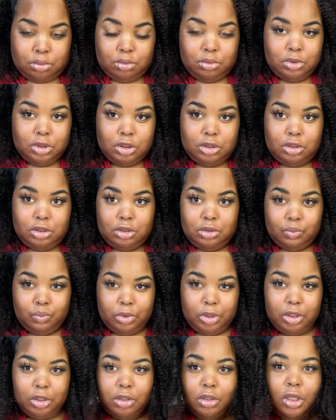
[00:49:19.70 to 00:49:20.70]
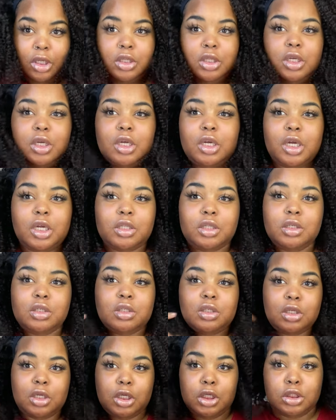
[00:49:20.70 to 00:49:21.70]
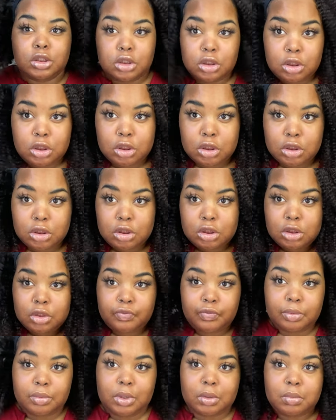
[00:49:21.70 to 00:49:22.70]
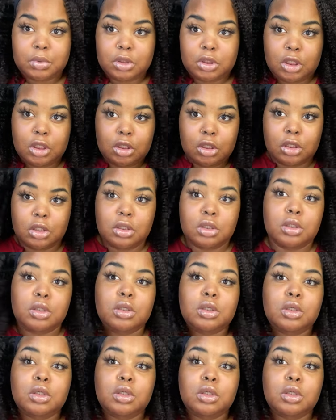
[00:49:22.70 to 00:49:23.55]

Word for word: This is what, I think I got this in 18 inches if I'm not mistaken.